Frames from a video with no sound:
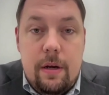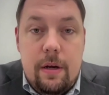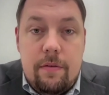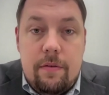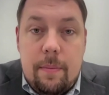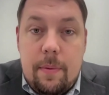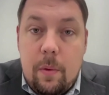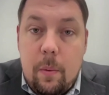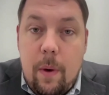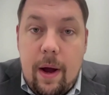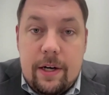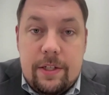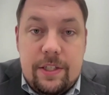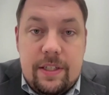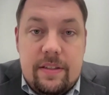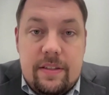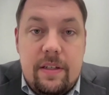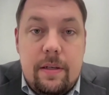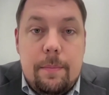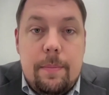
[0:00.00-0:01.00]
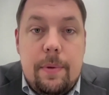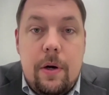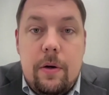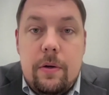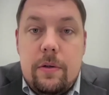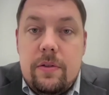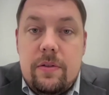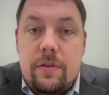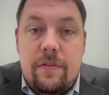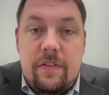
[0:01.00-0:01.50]
from the Washington
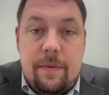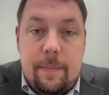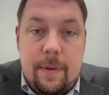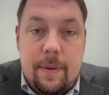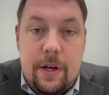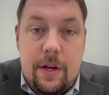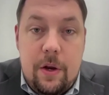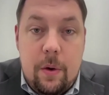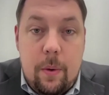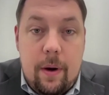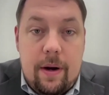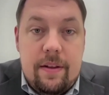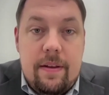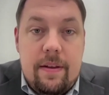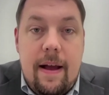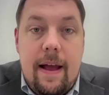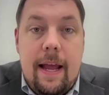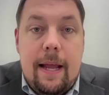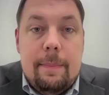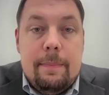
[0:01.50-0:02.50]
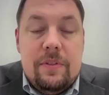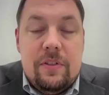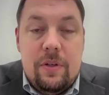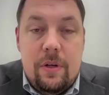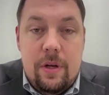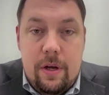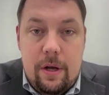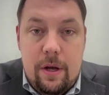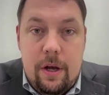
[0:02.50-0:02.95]
Post, from the New York Times,